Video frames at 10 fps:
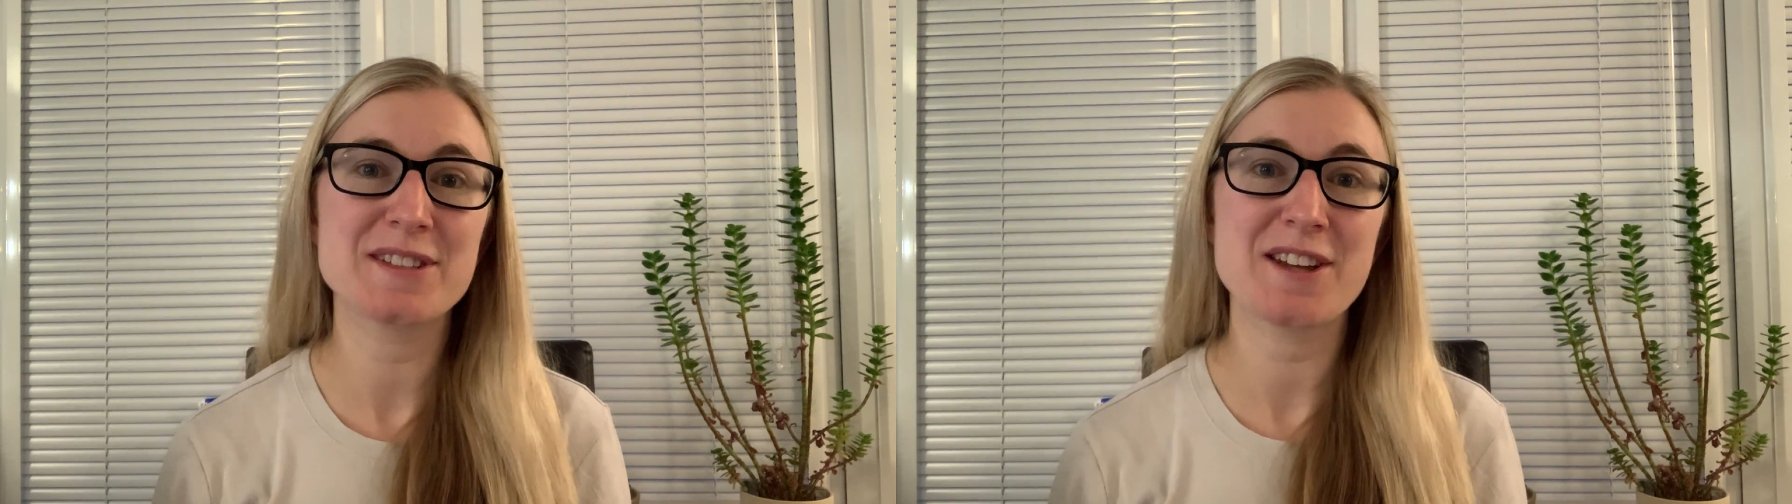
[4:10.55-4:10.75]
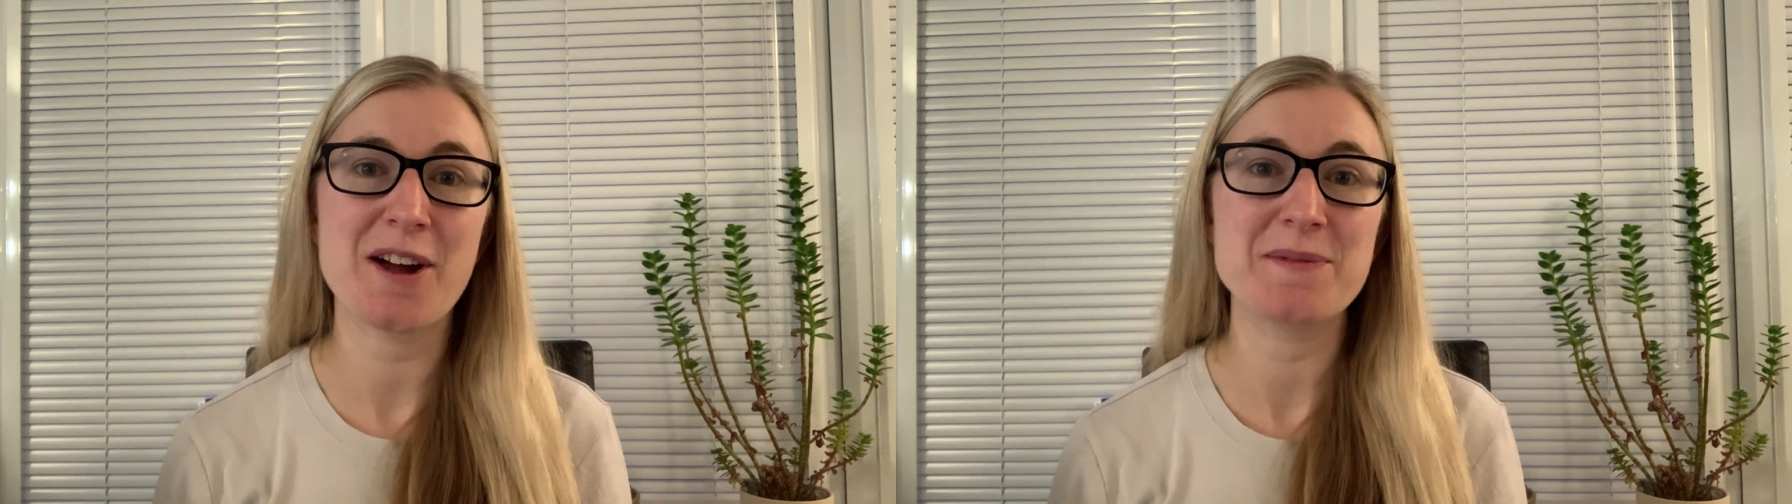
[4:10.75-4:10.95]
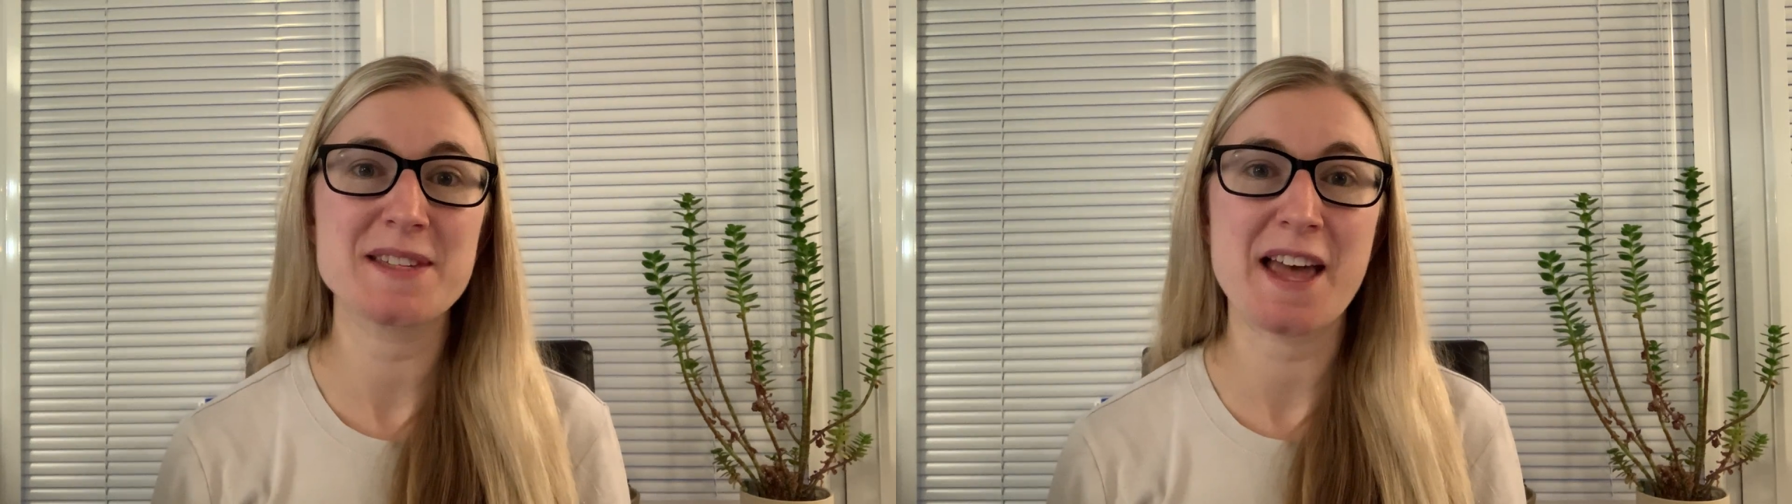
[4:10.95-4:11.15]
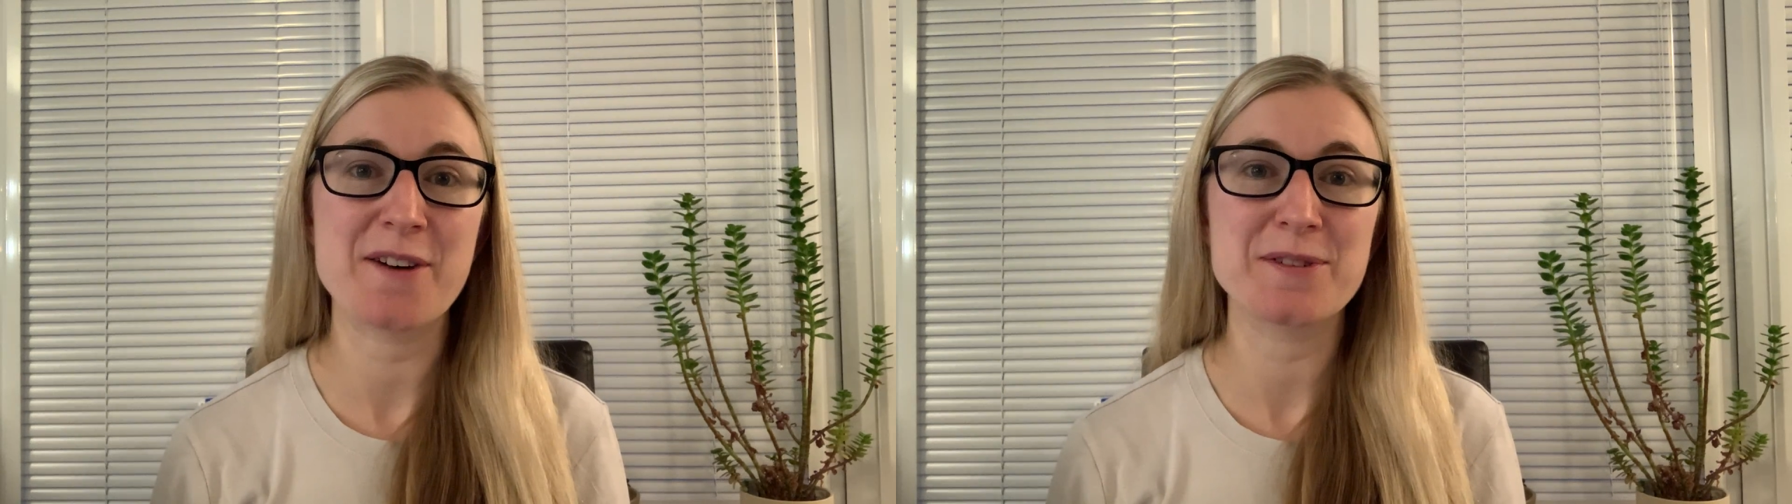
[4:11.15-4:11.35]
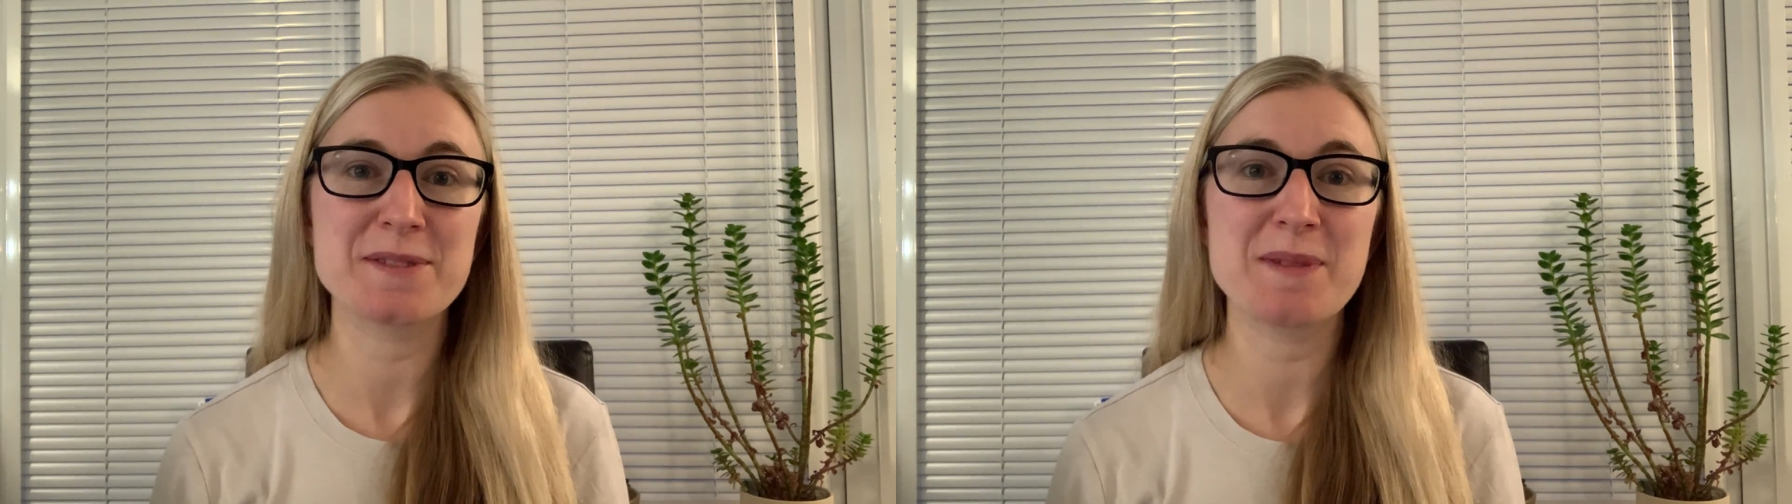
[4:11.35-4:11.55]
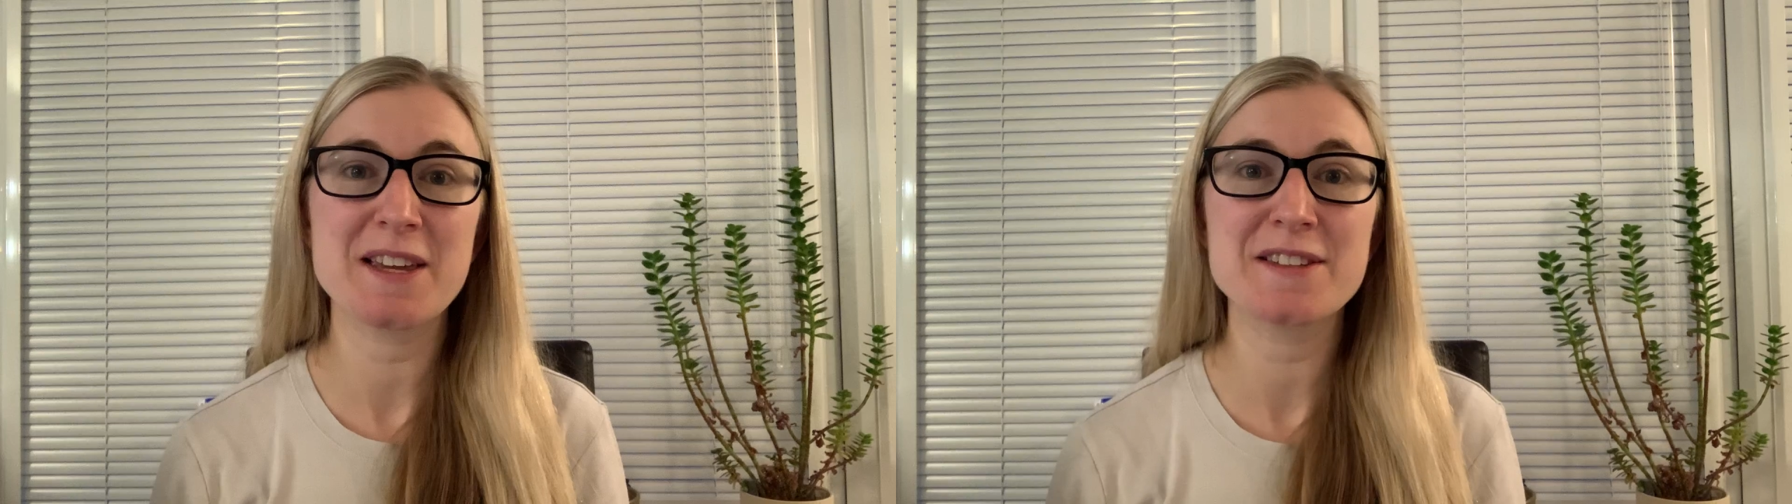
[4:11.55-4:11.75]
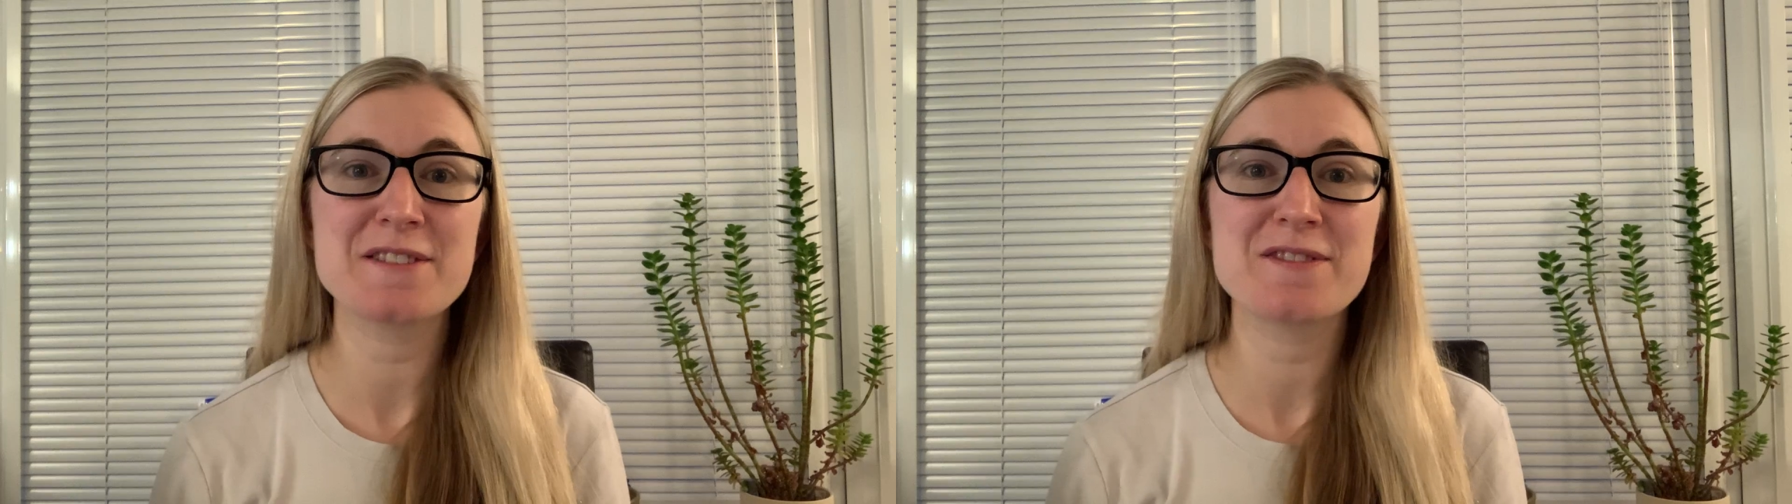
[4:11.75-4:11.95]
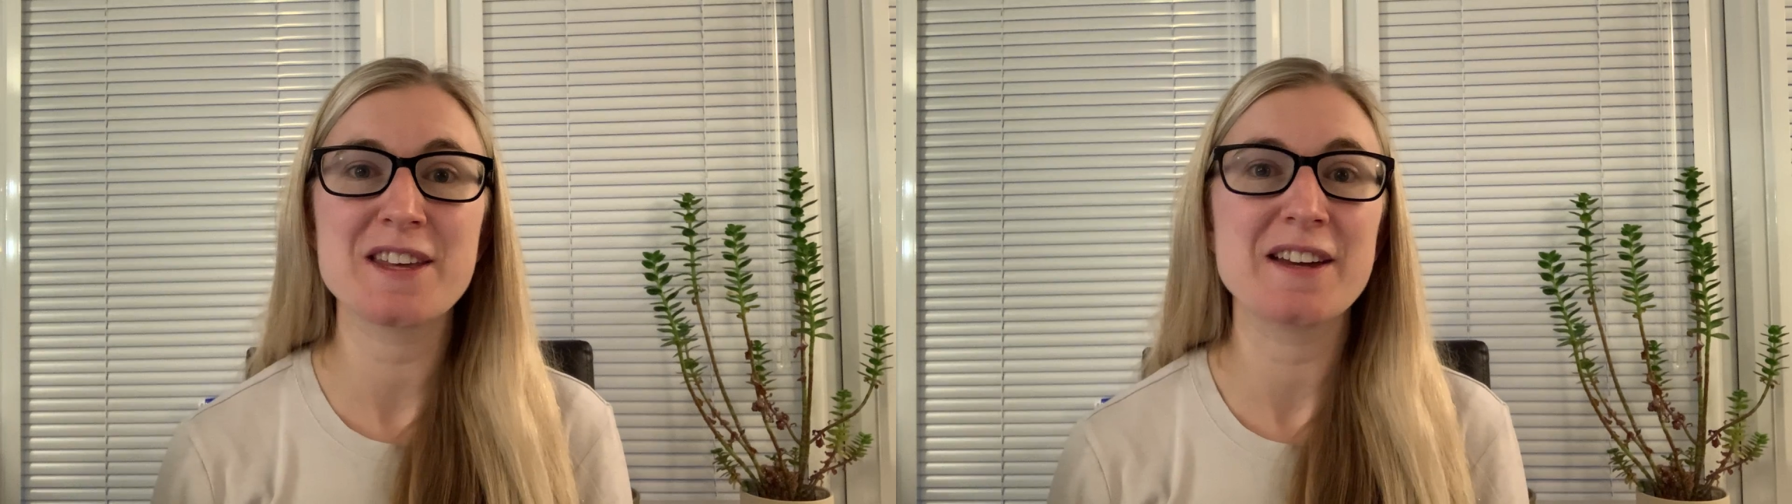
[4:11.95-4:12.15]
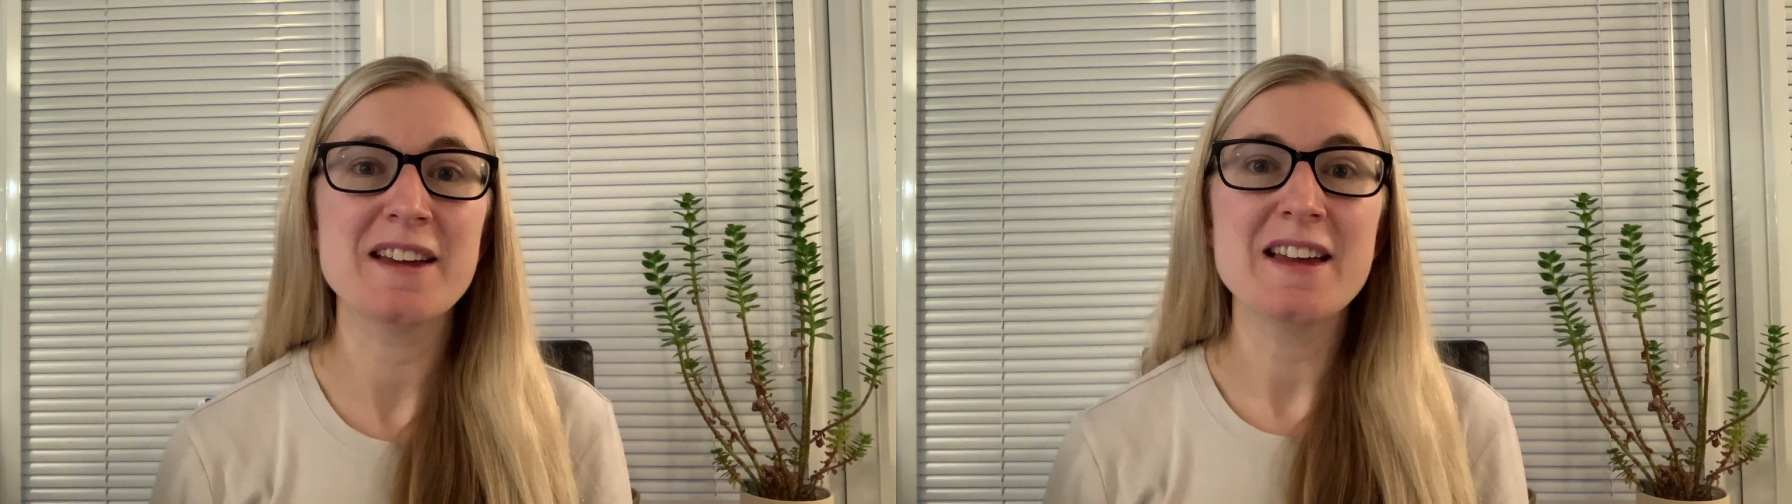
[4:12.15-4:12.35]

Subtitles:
time scales, because of the